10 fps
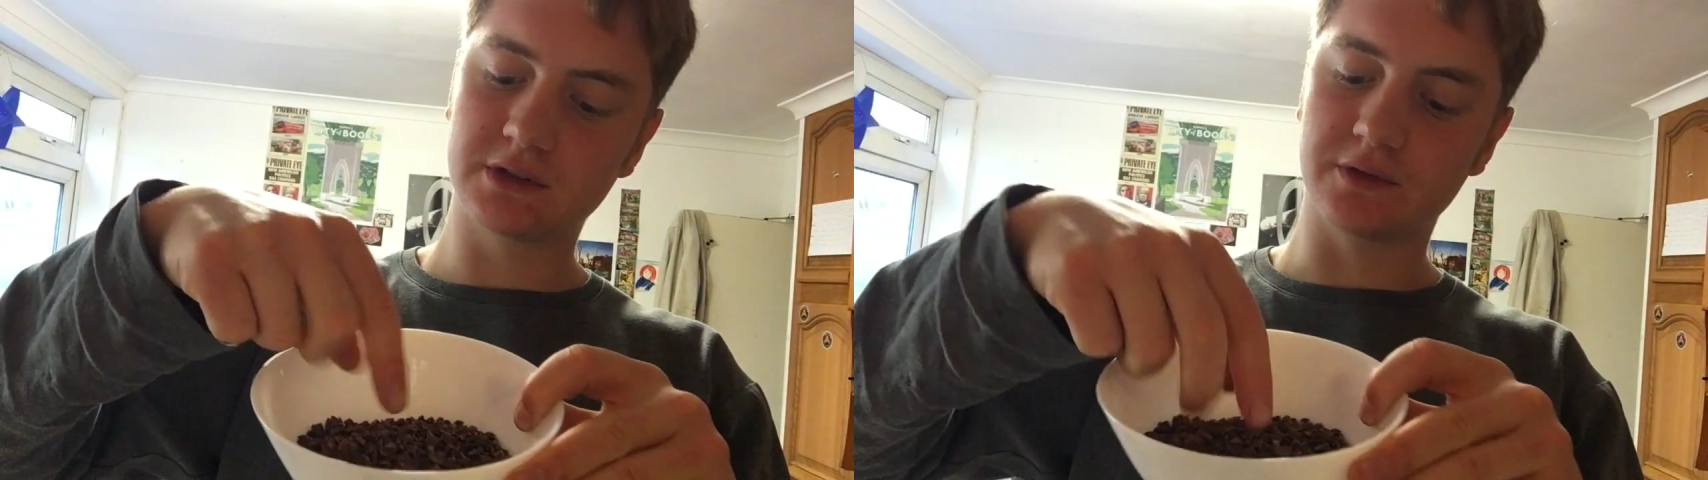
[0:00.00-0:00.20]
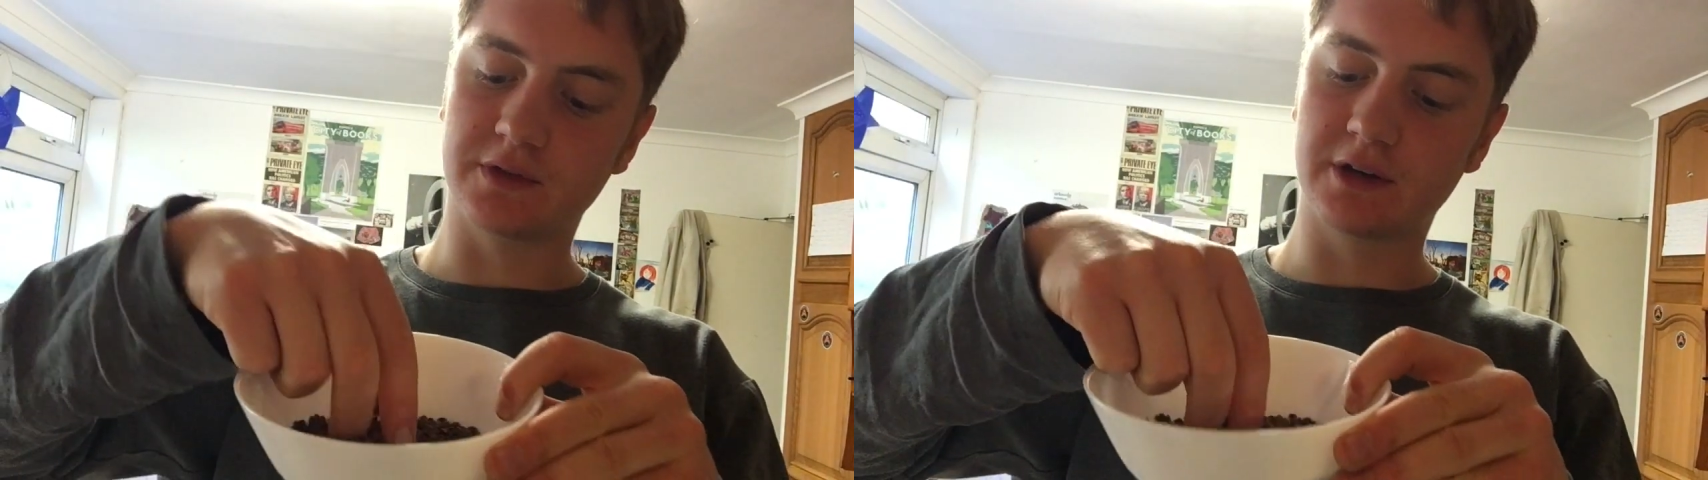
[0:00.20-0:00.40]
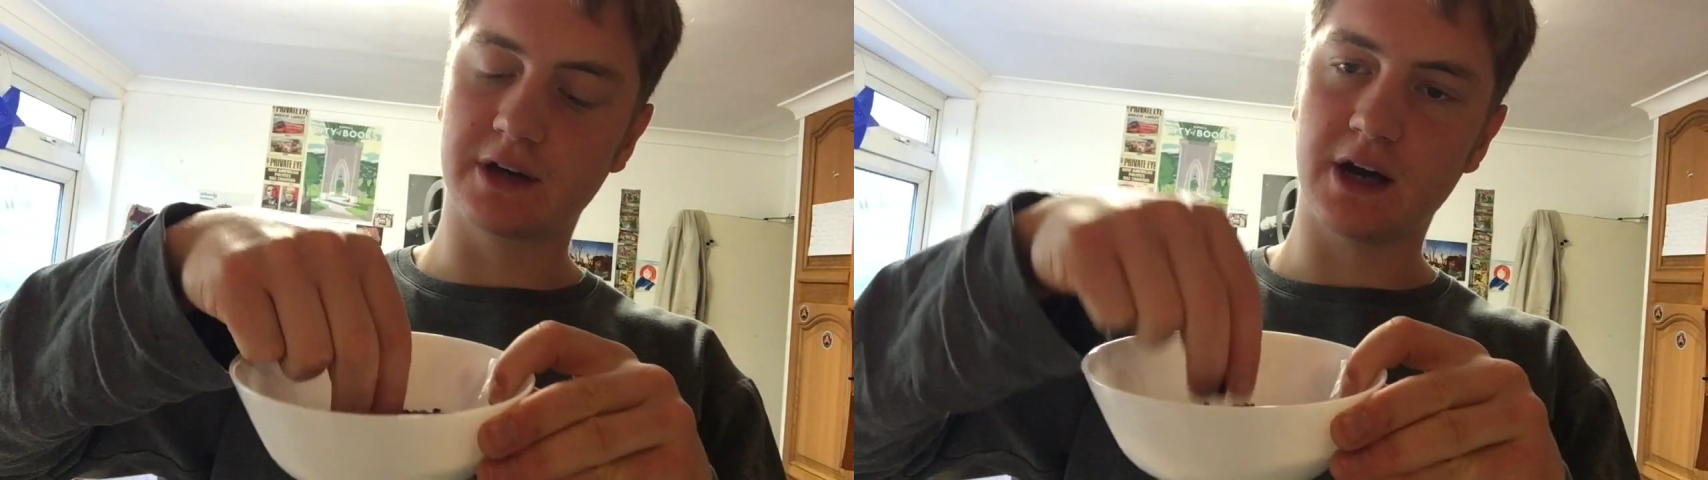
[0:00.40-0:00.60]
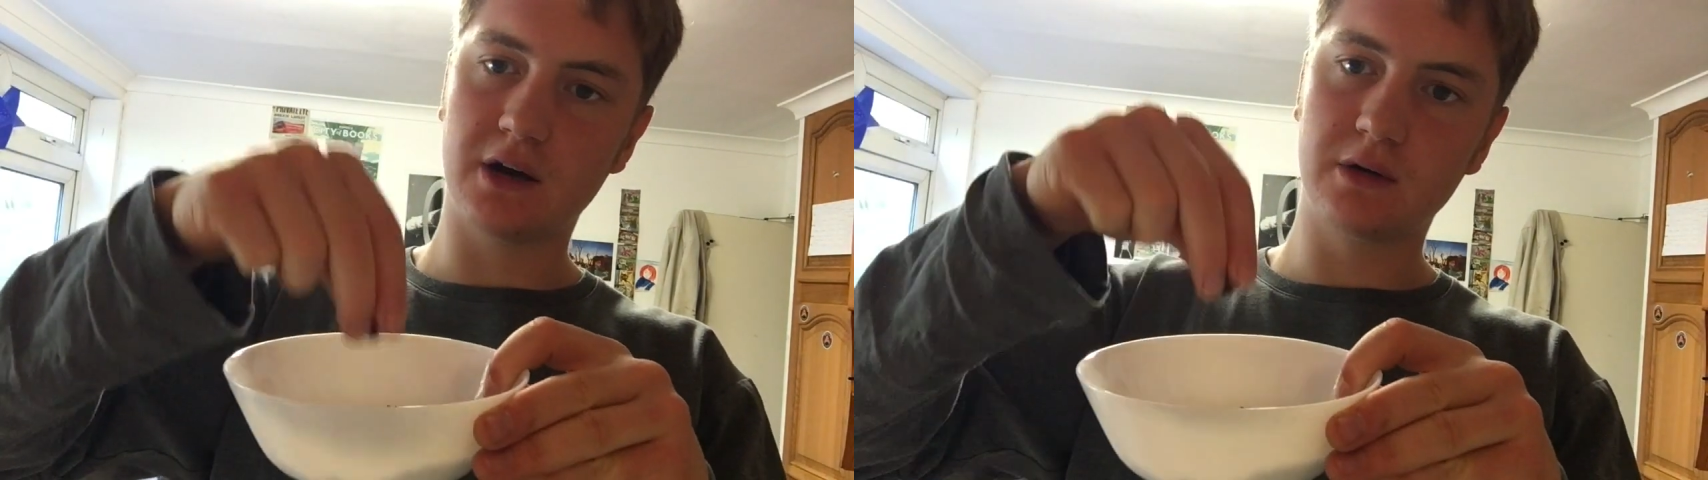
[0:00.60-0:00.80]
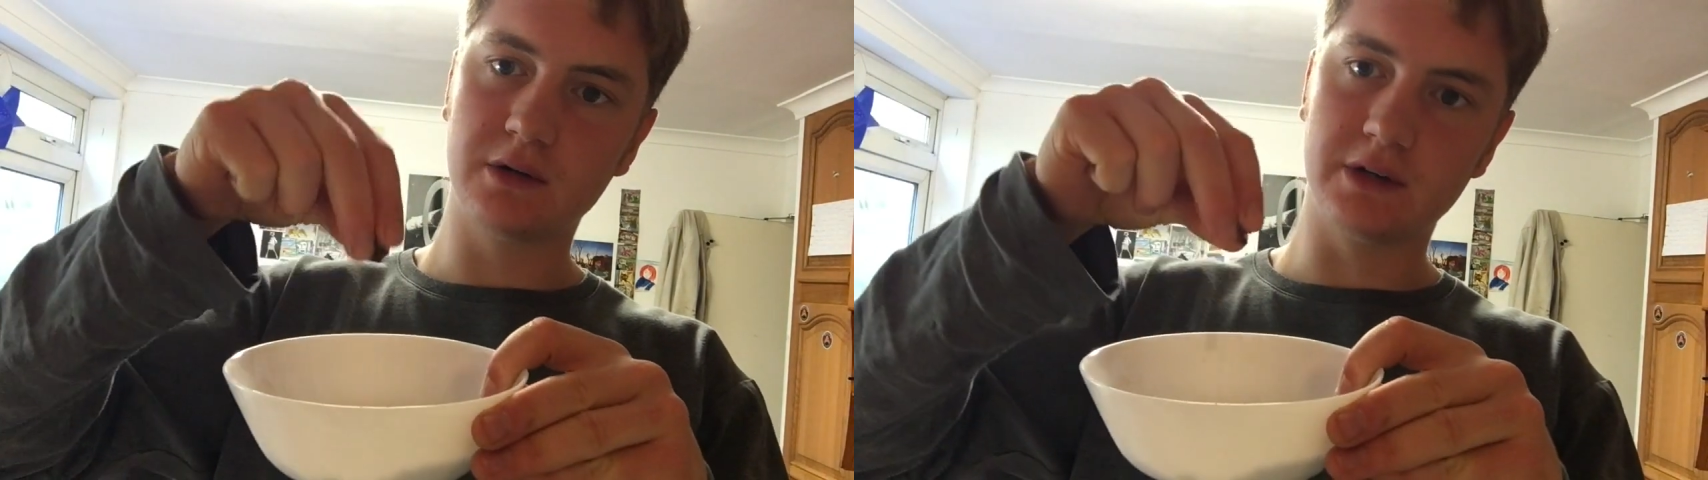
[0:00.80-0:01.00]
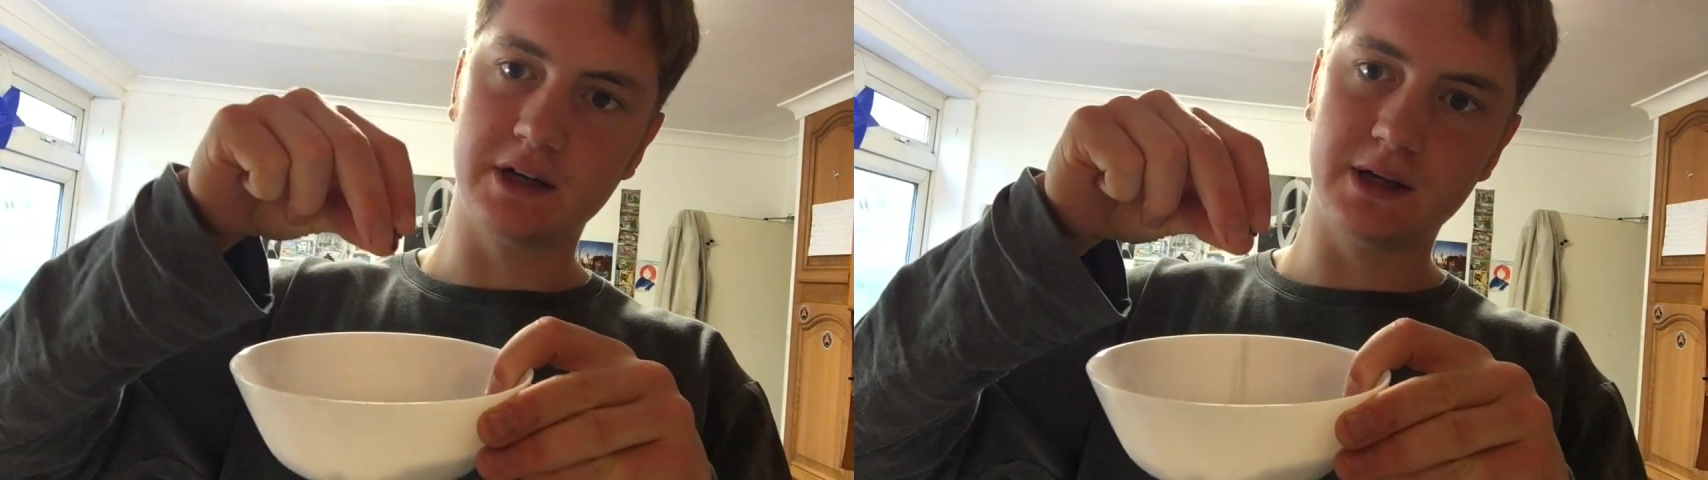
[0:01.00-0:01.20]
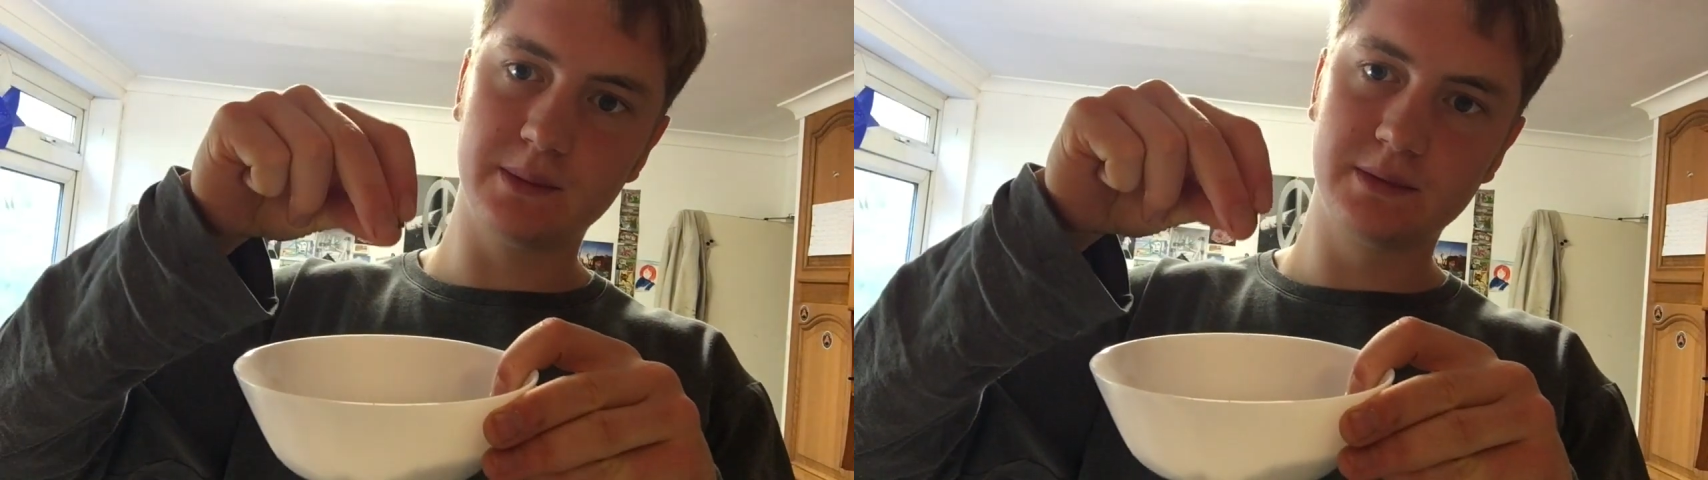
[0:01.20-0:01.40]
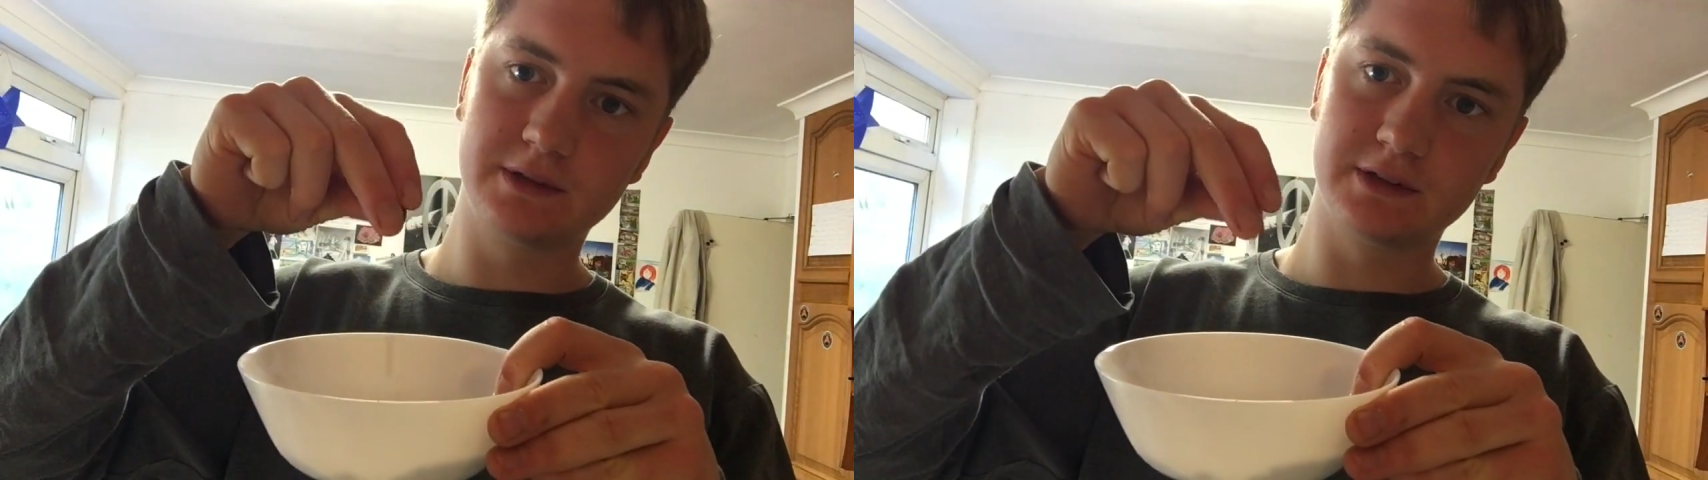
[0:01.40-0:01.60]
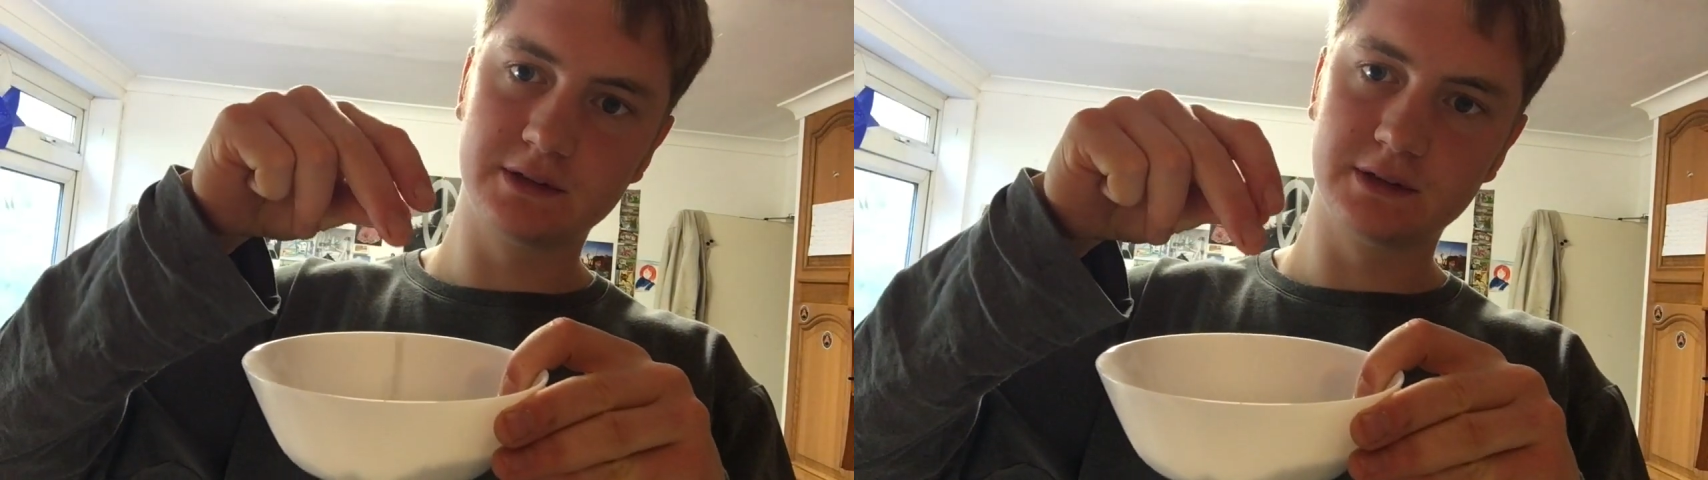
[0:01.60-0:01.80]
of cacao nibs.